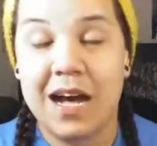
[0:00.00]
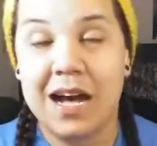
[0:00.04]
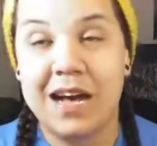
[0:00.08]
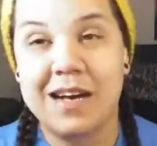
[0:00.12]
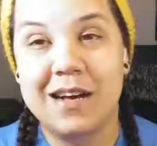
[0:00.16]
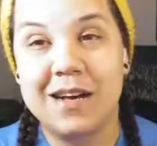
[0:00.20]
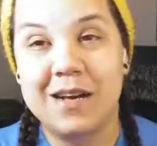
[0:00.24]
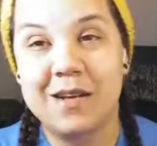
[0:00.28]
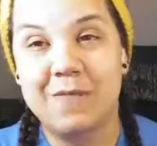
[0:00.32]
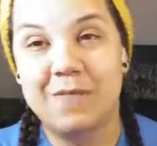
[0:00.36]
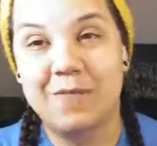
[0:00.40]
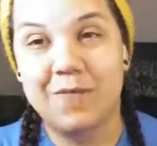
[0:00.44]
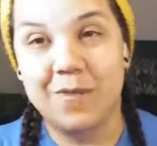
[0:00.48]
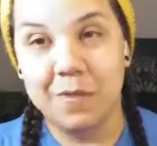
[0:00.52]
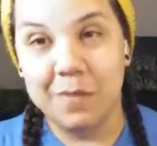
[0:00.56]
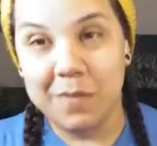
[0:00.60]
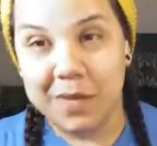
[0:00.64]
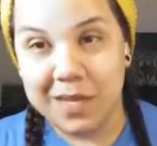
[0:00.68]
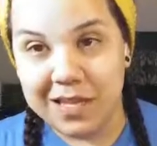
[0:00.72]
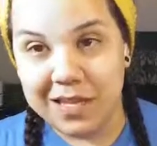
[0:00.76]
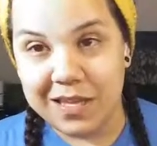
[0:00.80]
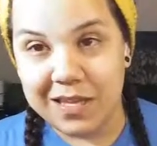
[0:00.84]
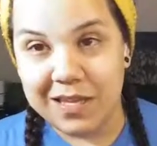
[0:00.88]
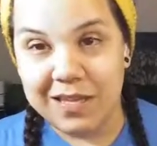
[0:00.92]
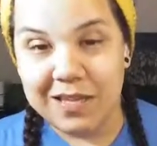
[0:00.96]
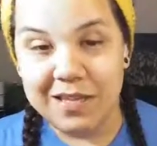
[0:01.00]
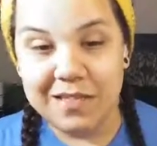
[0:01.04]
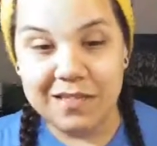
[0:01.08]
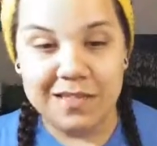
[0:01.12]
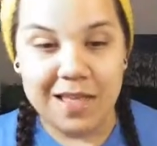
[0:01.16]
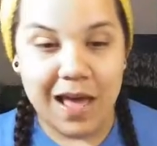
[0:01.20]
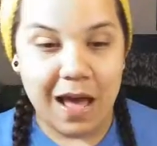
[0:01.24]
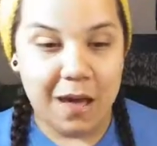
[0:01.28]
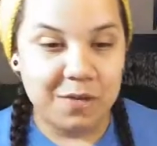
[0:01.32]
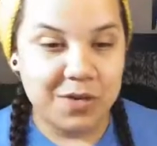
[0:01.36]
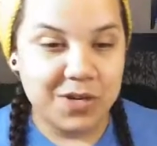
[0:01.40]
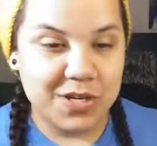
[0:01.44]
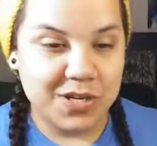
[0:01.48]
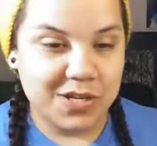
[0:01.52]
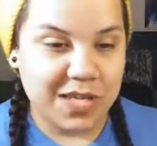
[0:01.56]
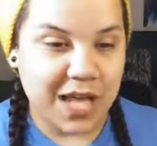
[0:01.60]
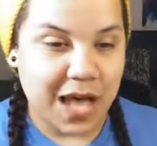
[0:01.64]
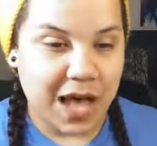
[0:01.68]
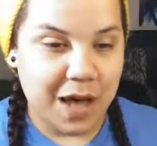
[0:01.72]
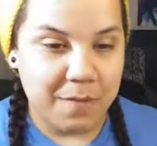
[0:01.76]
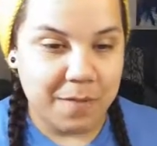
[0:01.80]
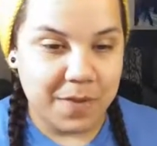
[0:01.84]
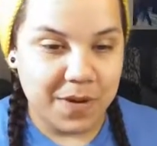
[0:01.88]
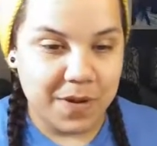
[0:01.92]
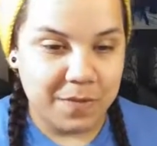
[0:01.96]
Um, for me, that would just
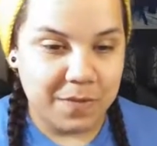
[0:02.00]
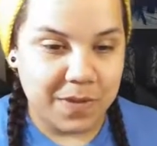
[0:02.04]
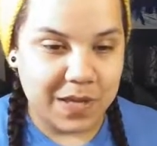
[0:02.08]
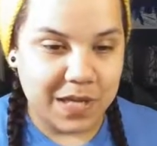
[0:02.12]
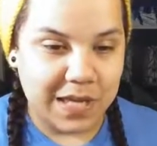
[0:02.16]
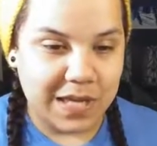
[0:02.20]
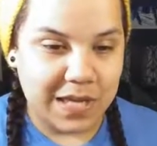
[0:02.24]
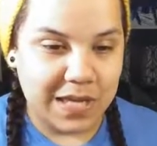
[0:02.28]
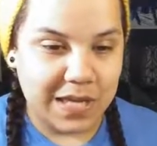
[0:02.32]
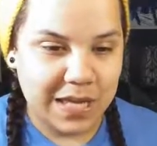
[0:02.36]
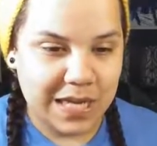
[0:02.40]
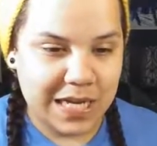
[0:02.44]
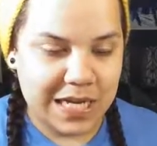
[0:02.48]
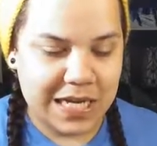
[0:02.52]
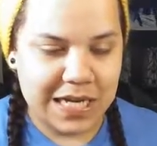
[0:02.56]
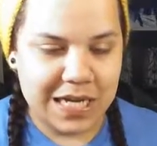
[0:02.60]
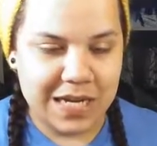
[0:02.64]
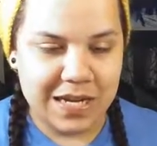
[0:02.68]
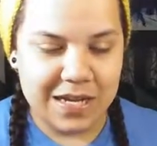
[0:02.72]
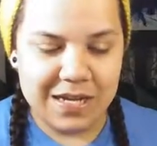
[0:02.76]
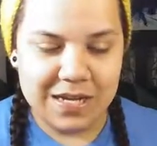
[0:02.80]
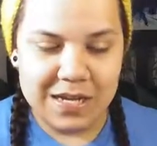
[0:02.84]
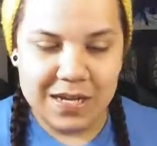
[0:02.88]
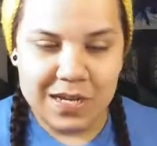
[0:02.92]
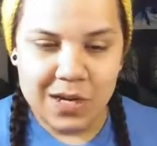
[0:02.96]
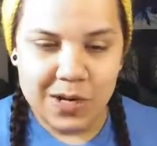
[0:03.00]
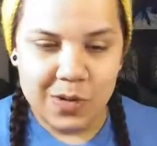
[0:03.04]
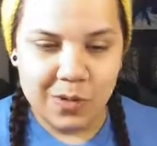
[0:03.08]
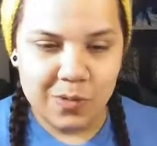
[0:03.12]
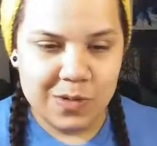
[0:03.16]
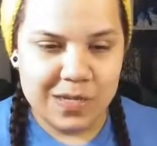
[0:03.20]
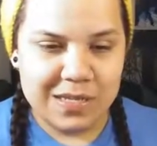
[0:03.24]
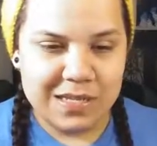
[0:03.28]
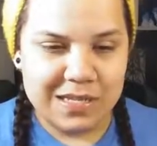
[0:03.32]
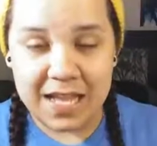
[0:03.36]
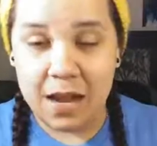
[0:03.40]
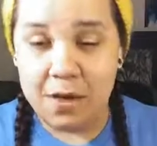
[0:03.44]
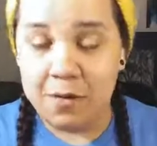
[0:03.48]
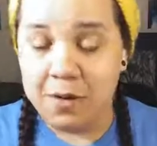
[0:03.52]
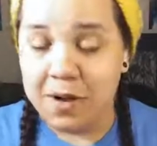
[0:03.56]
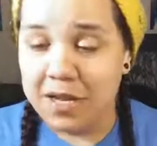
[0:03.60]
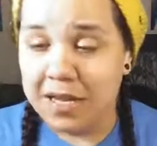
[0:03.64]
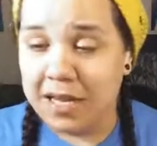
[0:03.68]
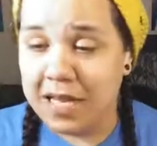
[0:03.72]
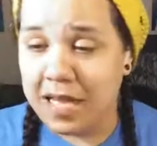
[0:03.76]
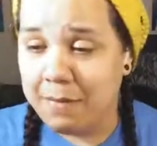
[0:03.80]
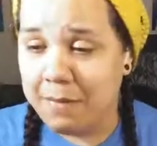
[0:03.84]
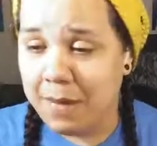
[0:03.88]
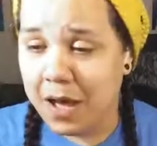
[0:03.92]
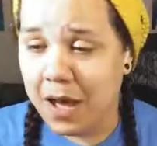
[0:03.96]
happen to be uh, Re-Syra
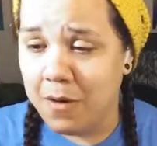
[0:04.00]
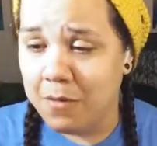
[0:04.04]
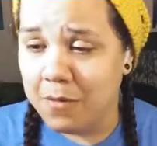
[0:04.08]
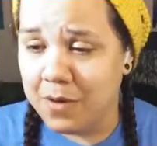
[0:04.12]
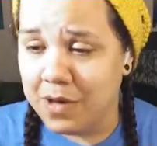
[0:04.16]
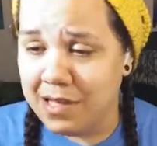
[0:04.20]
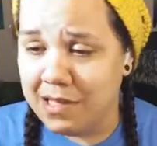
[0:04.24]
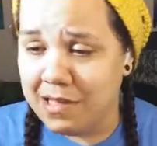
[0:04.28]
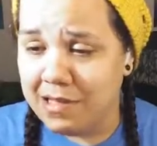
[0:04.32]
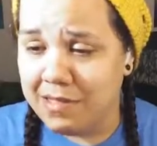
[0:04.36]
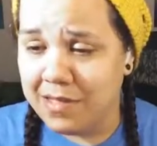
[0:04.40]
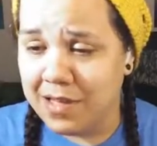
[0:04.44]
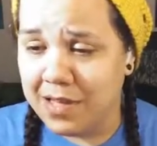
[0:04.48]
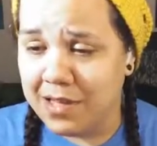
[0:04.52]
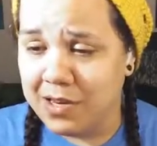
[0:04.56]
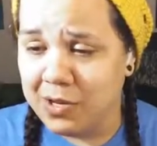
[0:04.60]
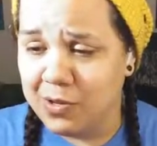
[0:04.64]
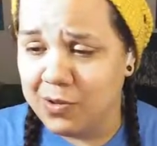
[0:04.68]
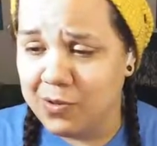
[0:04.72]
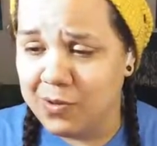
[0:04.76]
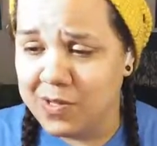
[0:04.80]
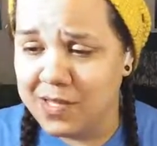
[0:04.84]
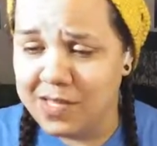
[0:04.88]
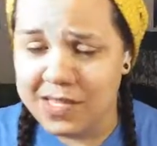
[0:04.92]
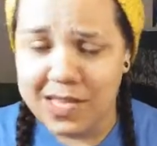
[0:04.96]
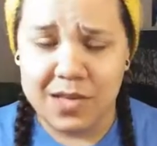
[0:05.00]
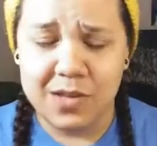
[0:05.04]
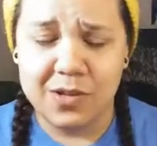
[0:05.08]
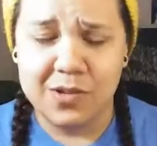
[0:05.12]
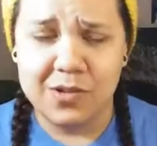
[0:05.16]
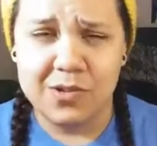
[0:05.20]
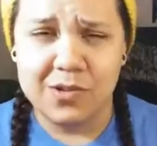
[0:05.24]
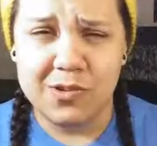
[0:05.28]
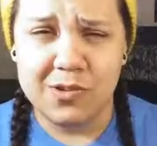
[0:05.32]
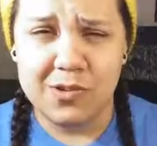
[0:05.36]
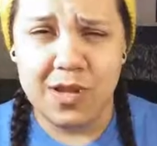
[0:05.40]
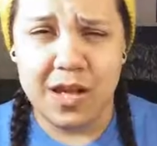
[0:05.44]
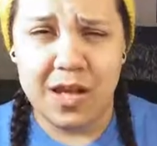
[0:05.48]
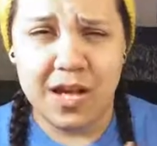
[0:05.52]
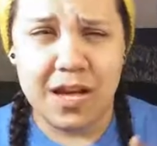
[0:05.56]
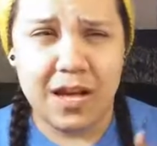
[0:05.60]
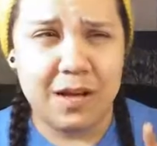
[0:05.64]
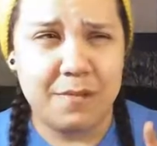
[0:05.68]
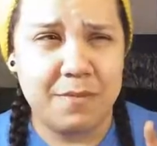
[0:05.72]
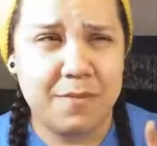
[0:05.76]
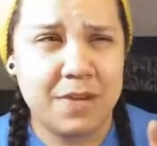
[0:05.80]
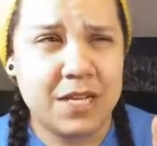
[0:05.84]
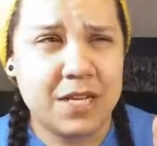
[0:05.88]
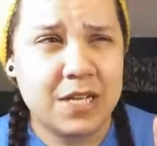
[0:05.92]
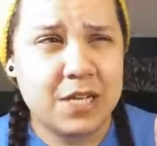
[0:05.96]
came out with a new single,
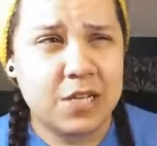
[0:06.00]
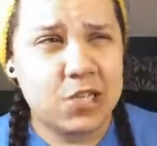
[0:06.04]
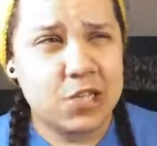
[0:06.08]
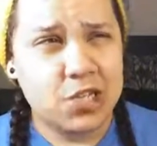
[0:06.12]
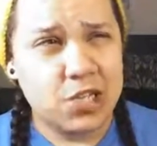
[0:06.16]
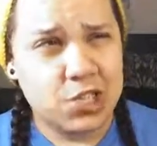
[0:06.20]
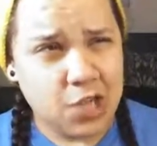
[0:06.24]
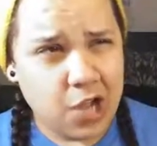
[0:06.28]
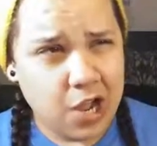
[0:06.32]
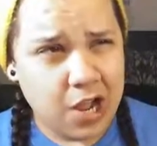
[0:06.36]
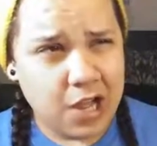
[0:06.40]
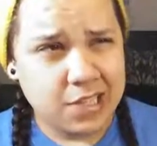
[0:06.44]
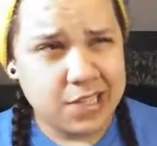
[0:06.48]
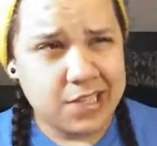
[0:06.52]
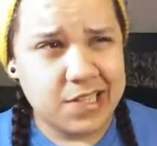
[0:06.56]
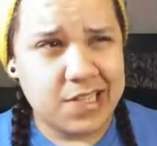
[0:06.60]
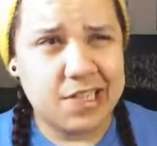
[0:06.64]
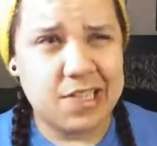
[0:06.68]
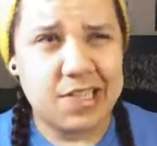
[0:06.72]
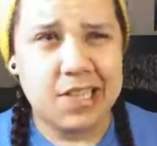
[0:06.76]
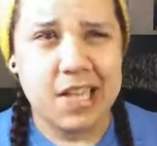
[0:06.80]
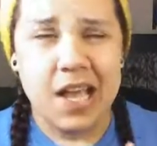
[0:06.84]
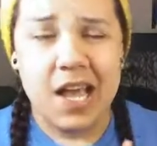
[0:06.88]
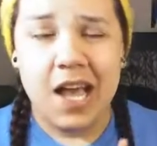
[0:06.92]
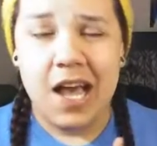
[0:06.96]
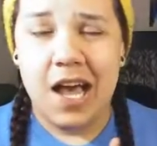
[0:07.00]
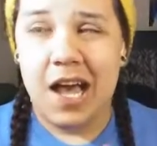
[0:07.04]
um, Shots,